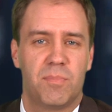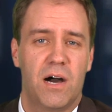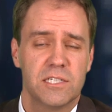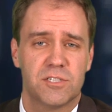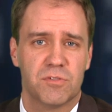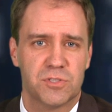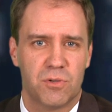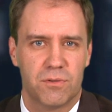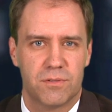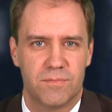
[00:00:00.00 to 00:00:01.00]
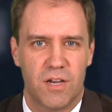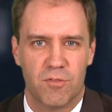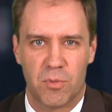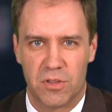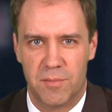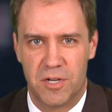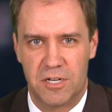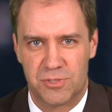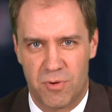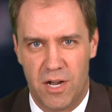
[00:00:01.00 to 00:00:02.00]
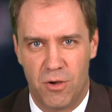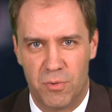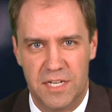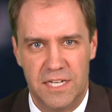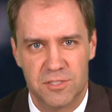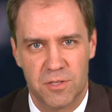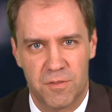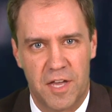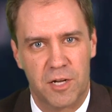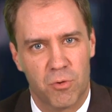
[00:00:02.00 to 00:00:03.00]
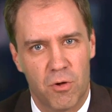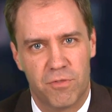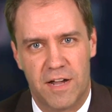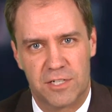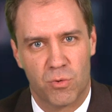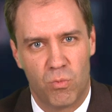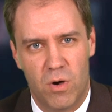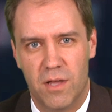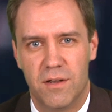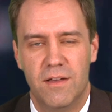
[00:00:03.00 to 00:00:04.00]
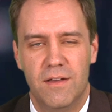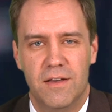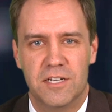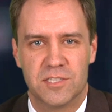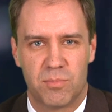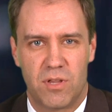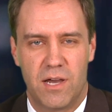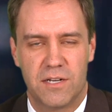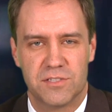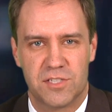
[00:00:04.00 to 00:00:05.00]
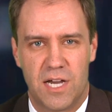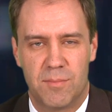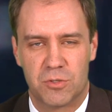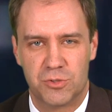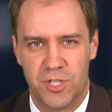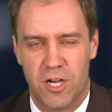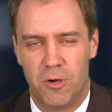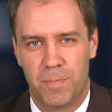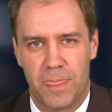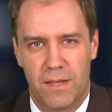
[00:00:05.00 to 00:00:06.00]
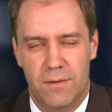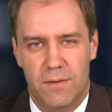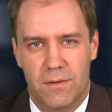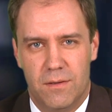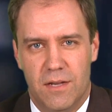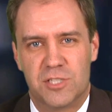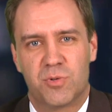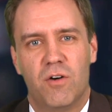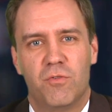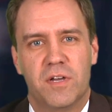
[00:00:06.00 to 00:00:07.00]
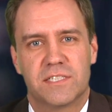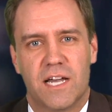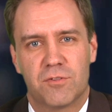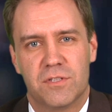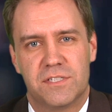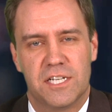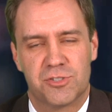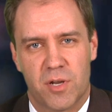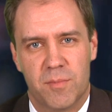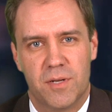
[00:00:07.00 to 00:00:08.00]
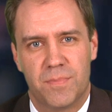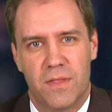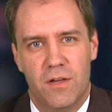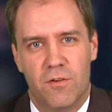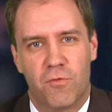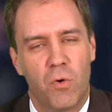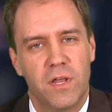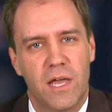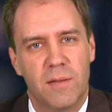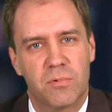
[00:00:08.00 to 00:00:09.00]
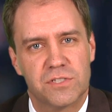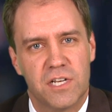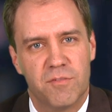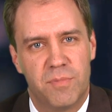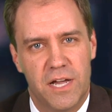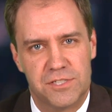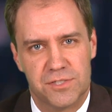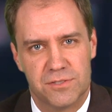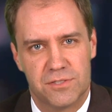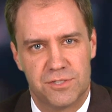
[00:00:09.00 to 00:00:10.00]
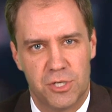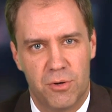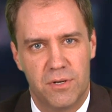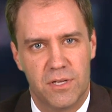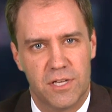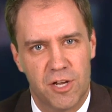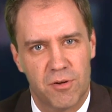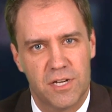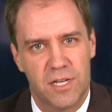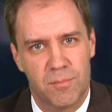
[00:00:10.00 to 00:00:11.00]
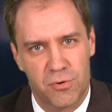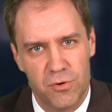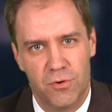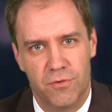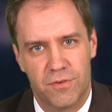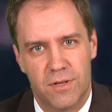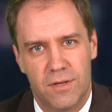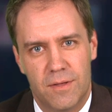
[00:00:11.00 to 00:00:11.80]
the positive result of a preliminary trial when insulin-like growth factor 1 is applied as a topical gel. At 12 weeks after the test treatment, 48% of patients showed hearing improved,